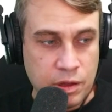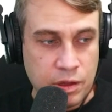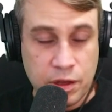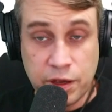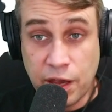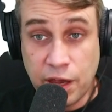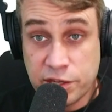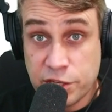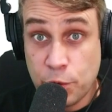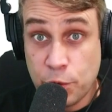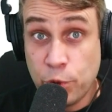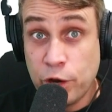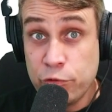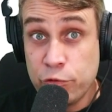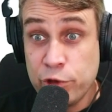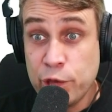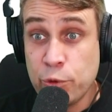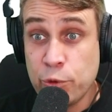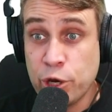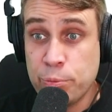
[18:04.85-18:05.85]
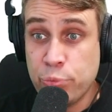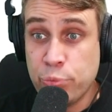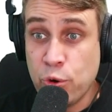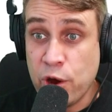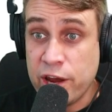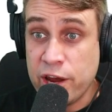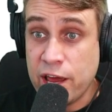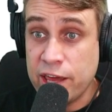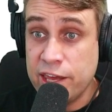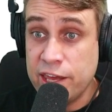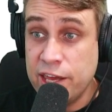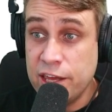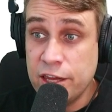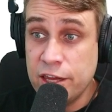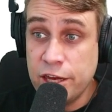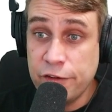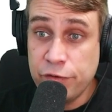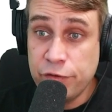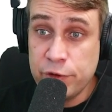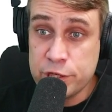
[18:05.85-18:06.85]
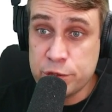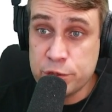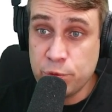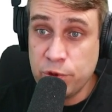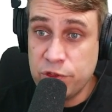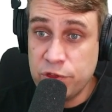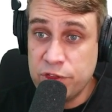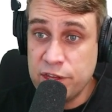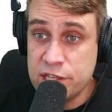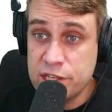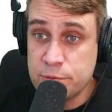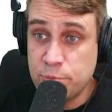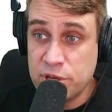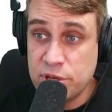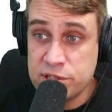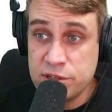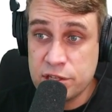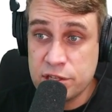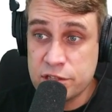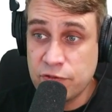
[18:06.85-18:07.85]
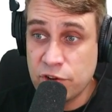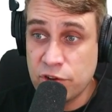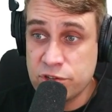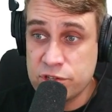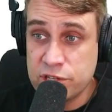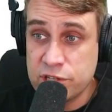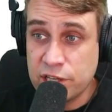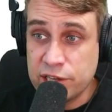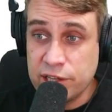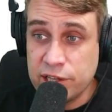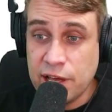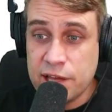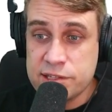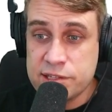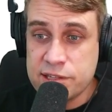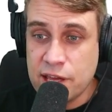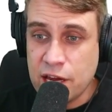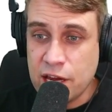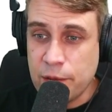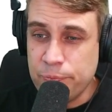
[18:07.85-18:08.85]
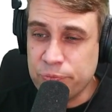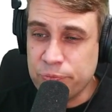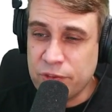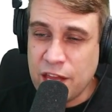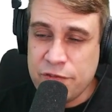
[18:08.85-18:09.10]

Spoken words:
Okay, so what I really want to point out here, the difference with this business versus the Cloud Startup,